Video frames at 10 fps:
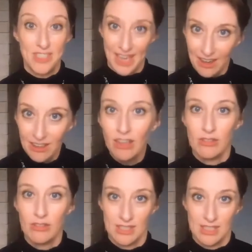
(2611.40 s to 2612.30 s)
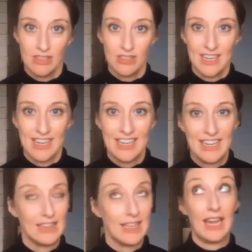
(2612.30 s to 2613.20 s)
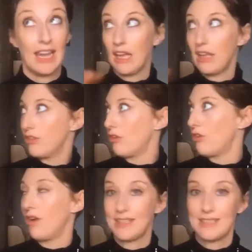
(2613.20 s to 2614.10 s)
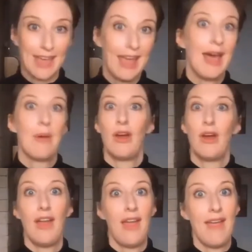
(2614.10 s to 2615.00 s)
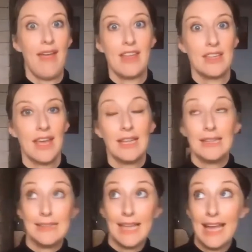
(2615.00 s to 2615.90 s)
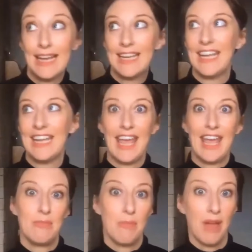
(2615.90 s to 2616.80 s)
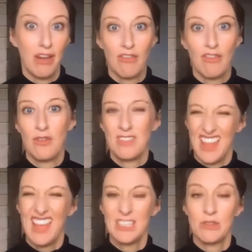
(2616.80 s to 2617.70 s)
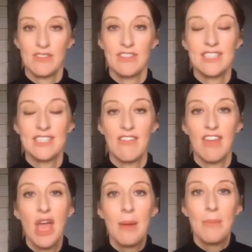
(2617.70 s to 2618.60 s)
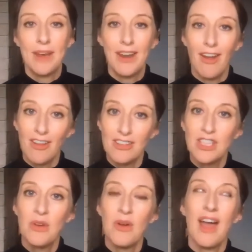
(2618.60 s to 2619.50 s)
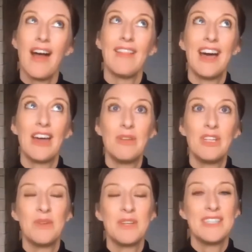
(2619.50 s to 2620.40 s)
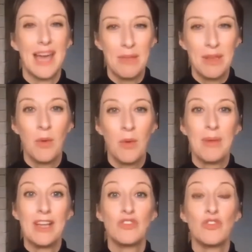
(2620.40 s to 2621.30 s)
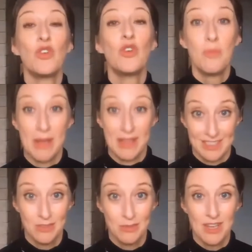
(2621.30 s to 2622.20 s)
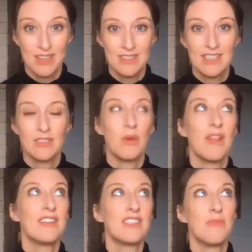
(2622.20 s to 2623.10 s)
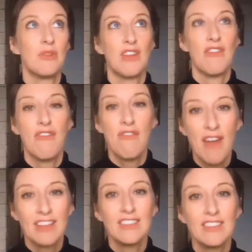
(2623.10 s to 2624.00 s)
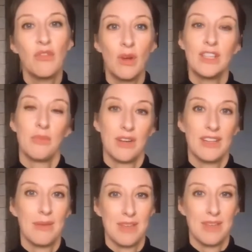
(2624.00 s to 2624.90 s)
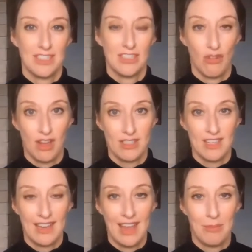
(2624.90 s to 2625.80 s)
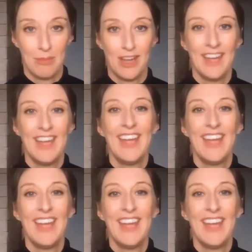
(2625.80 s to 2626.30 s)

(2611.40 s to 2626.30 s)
technical skills that I needed, like the correct camera and lighting and microphones and that sort of stuff, but it also allowed me to examine what my true message was, as well as the most effective way to bring that message across on camera.